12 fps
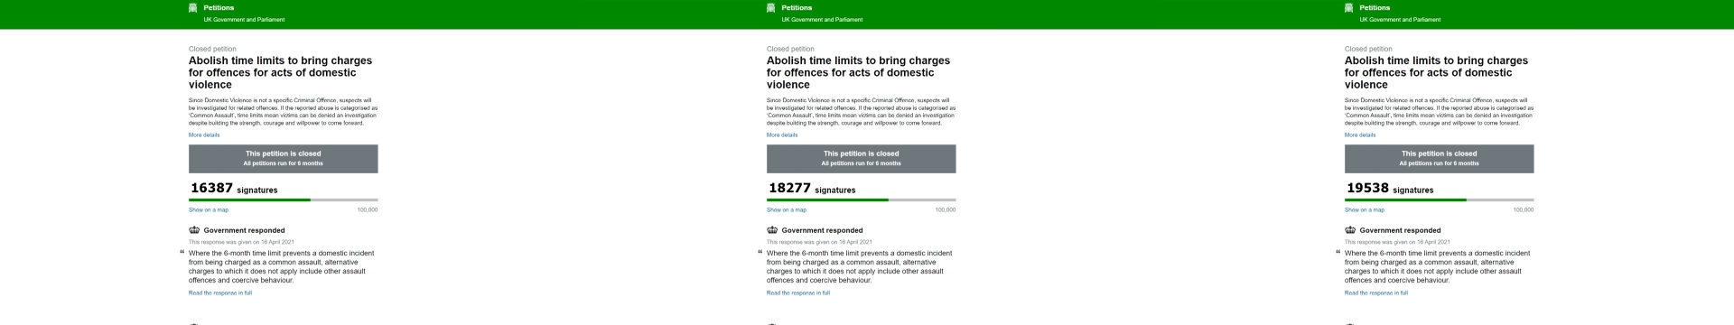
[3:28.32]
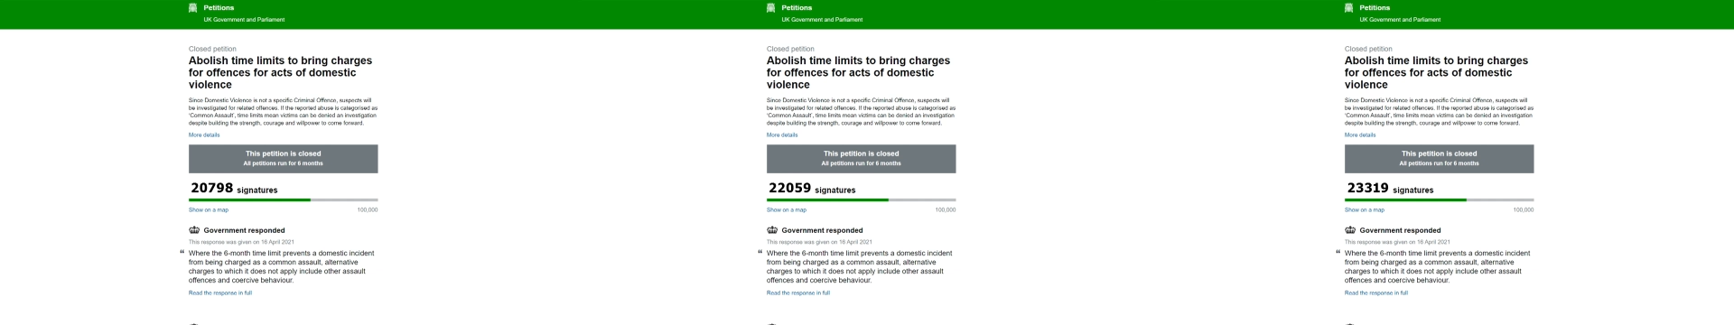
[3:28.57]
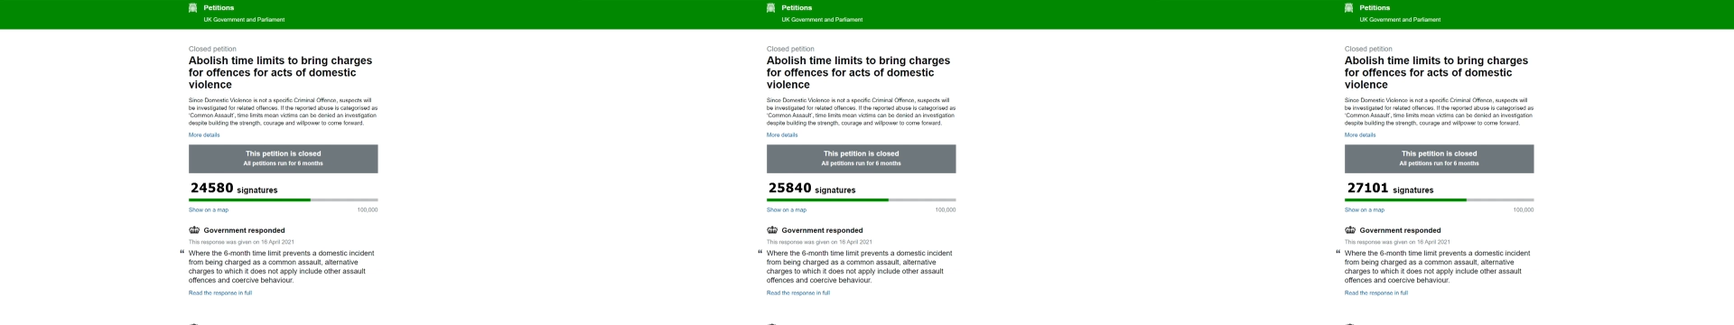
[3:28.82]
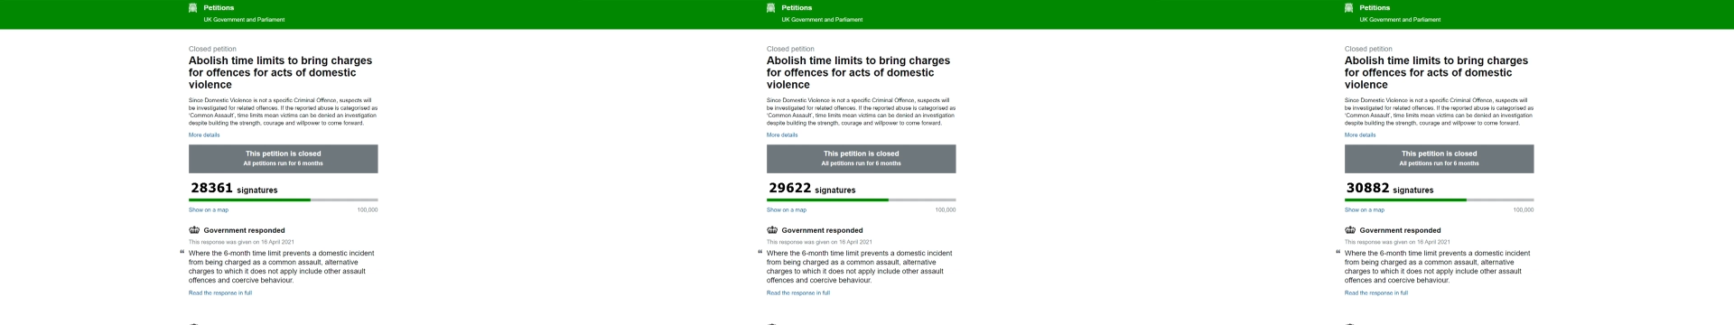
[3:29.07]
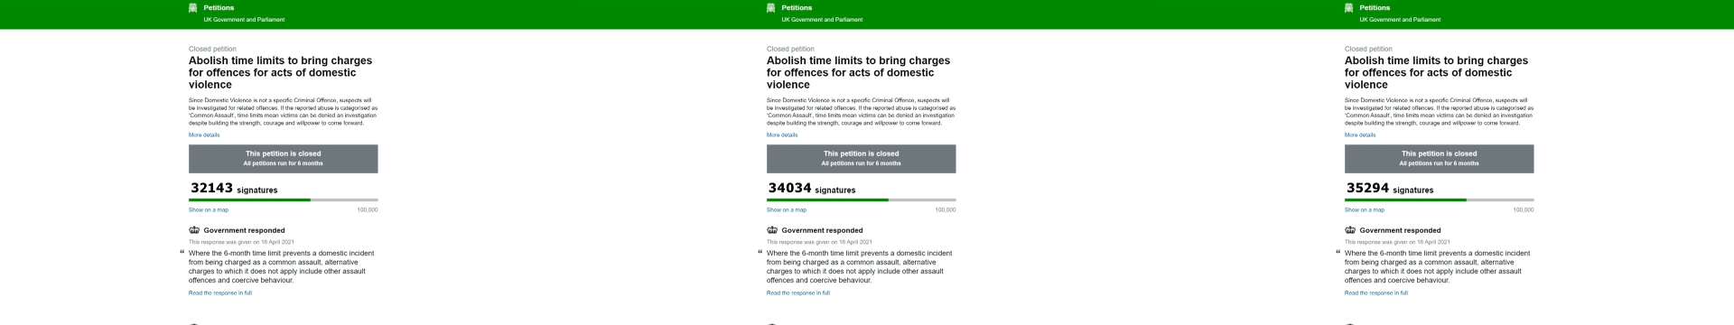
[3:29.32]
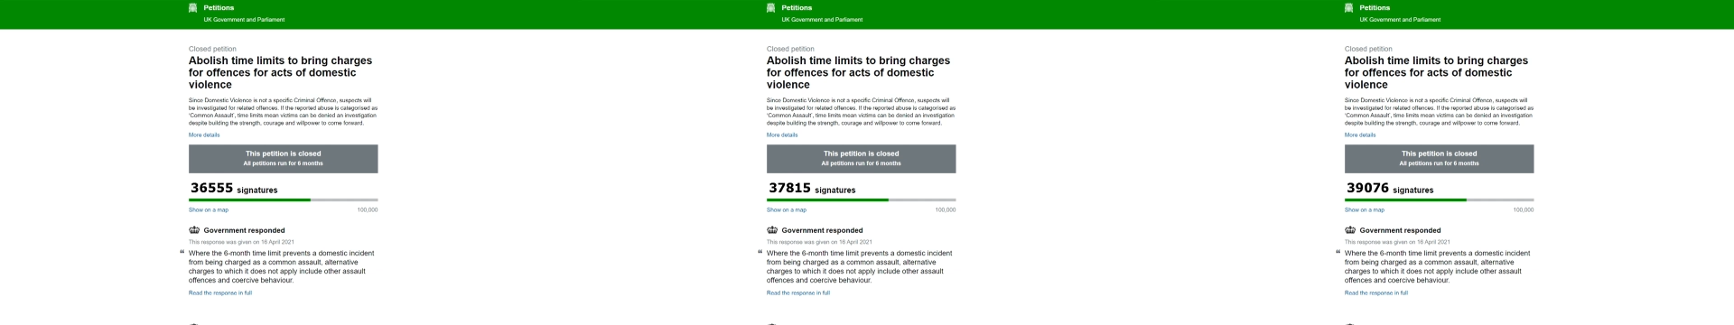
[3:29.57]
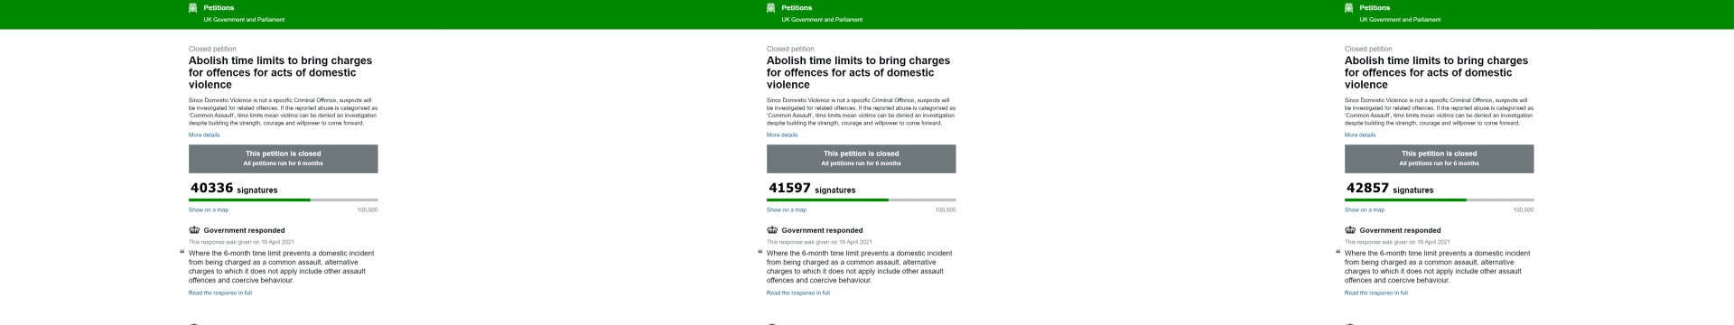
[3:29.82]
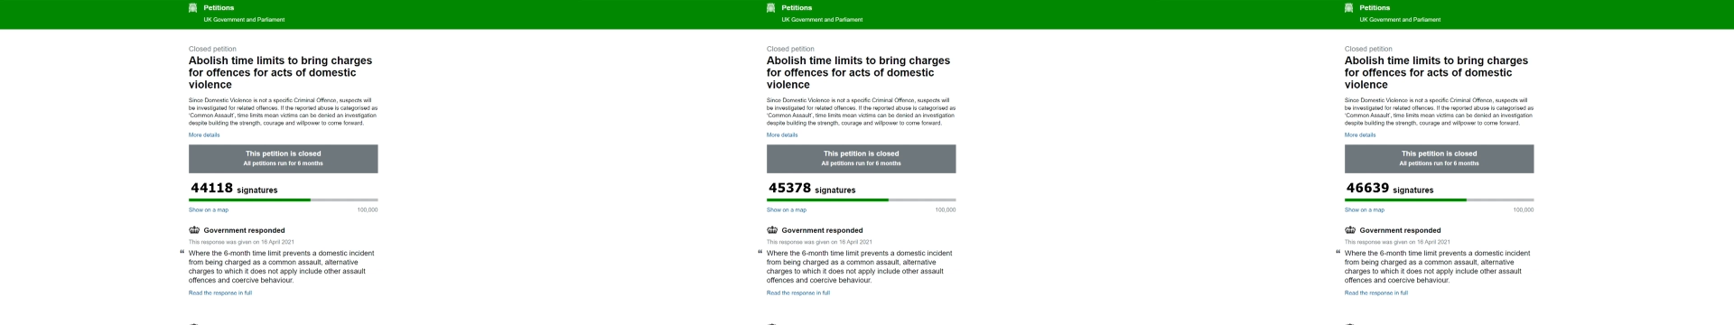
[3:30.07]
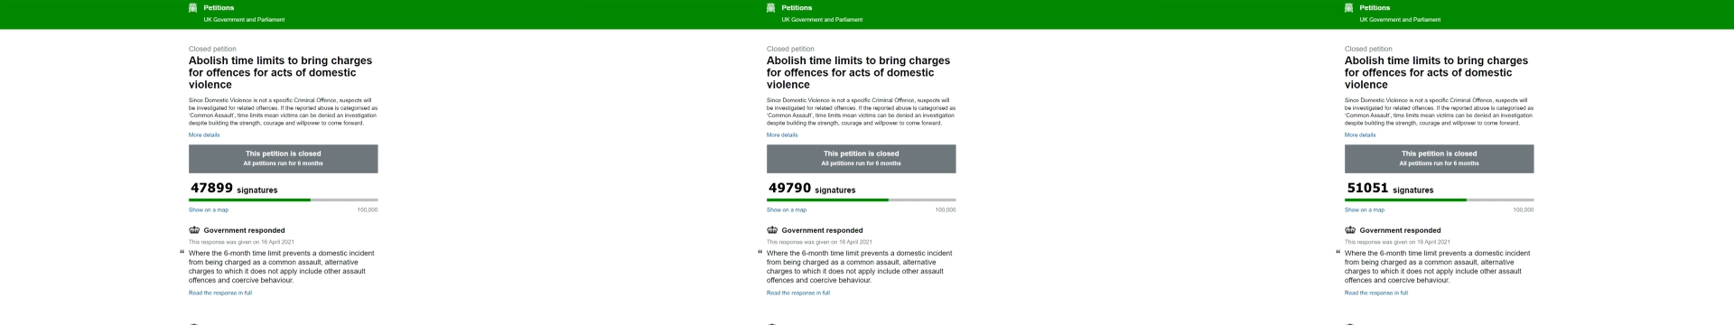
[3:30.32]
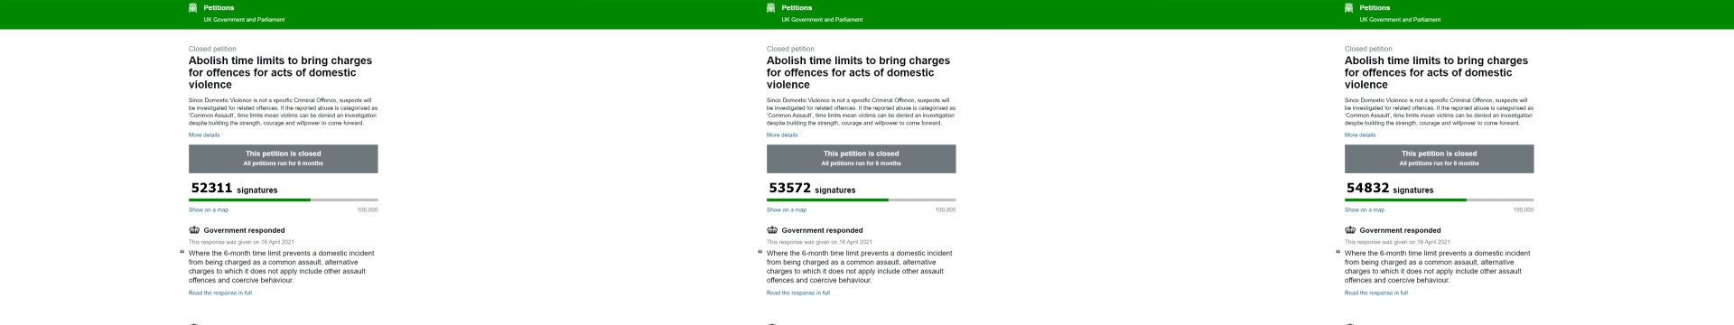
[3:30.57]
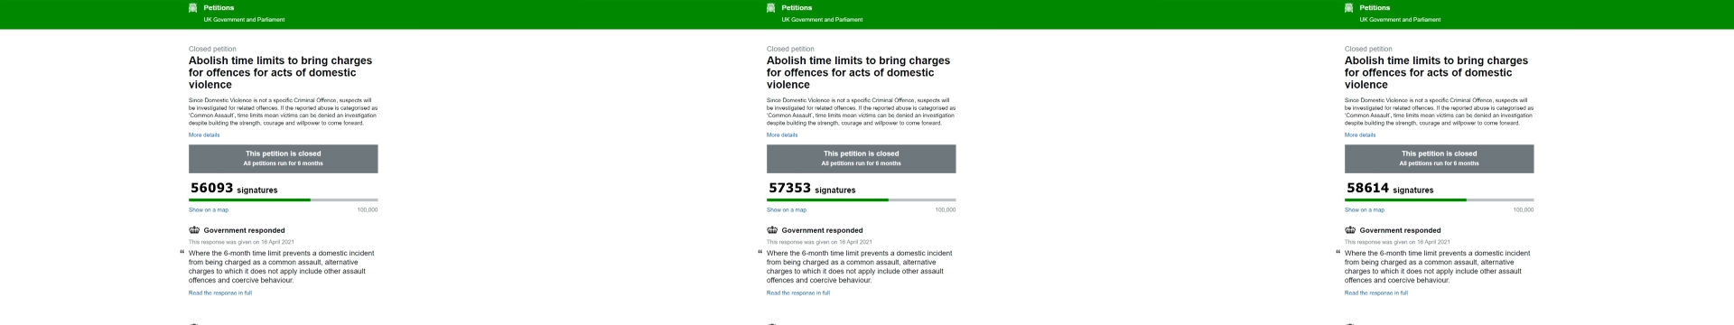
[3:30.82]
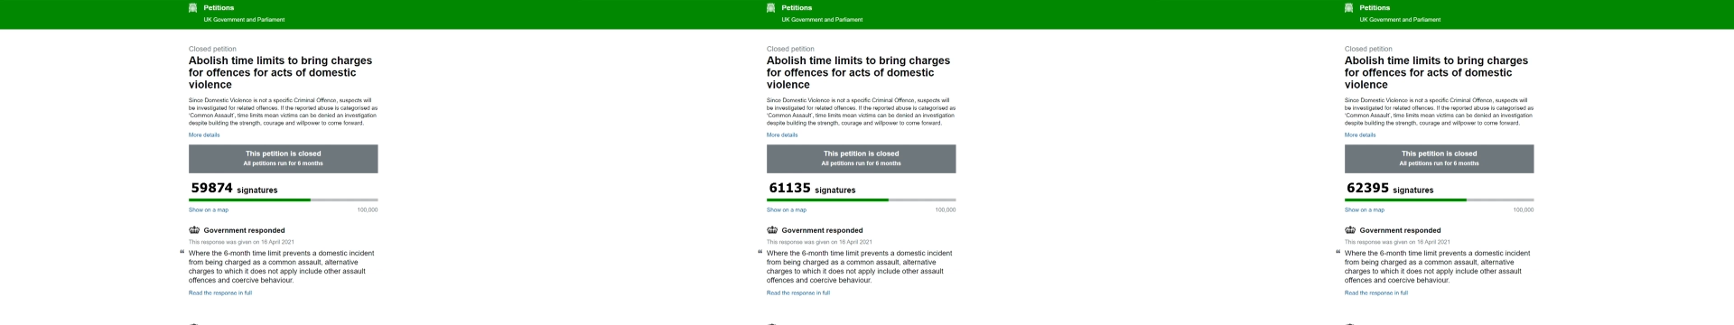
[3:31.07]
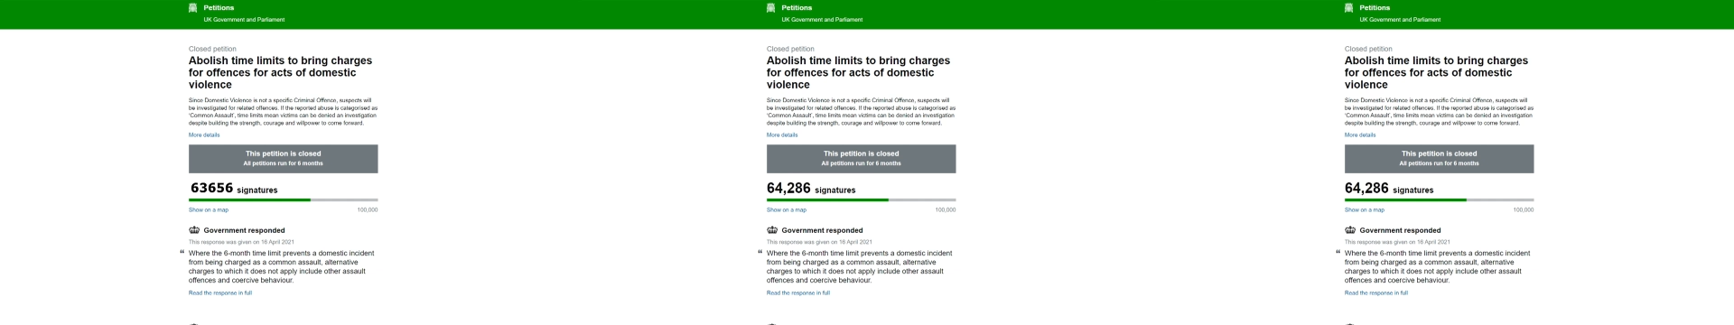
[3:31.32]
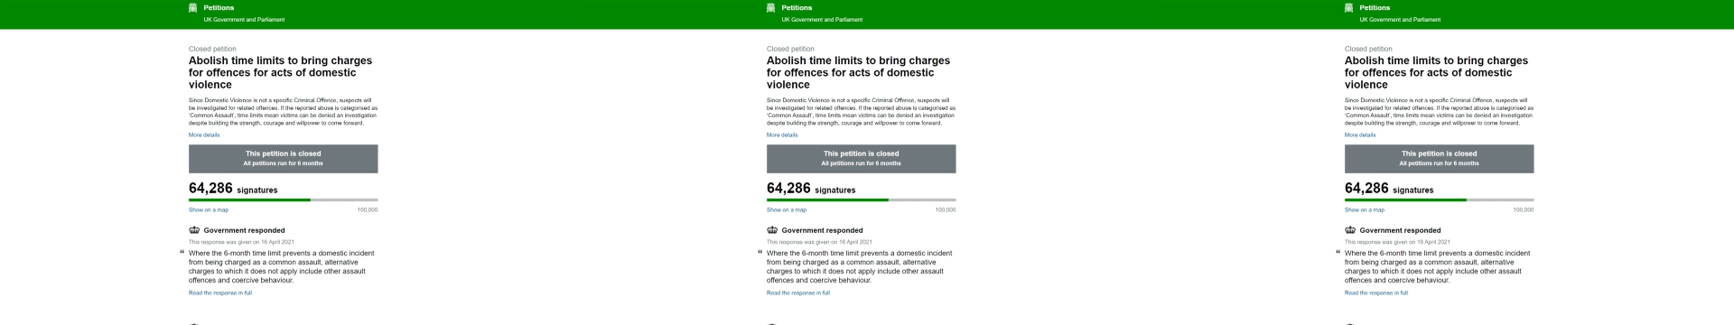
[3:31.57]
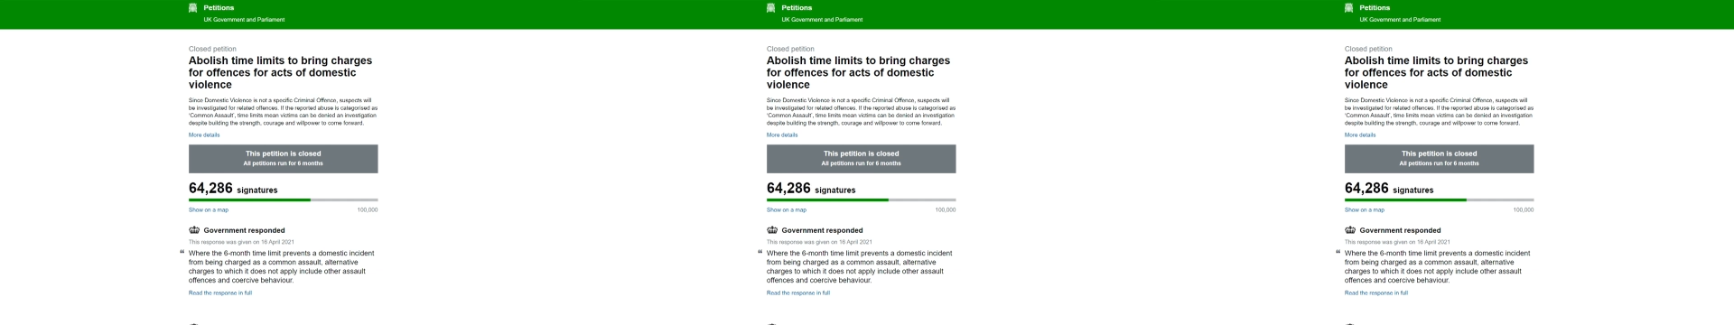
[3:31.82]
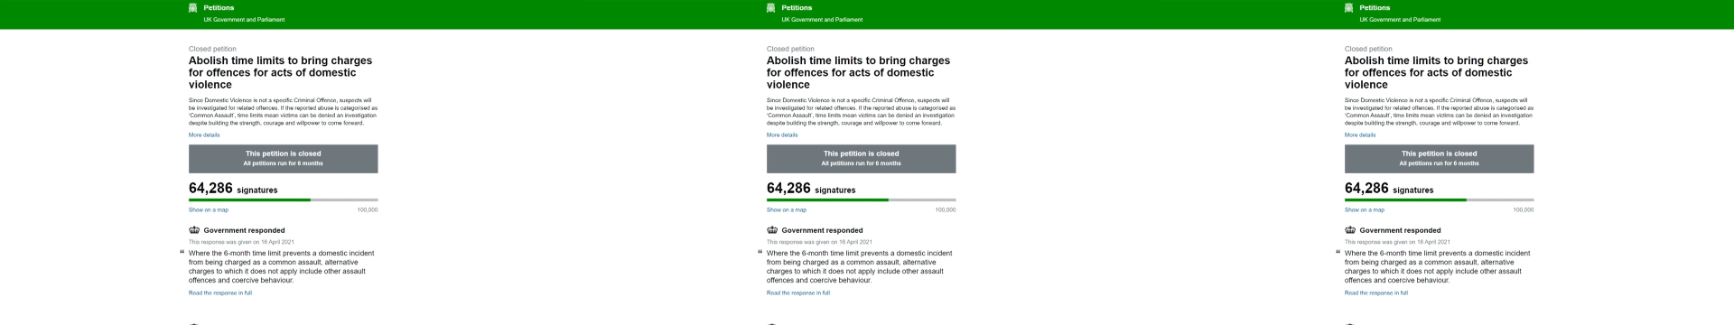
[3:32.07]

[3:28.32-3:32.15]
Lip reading: [unreadable: no face in view]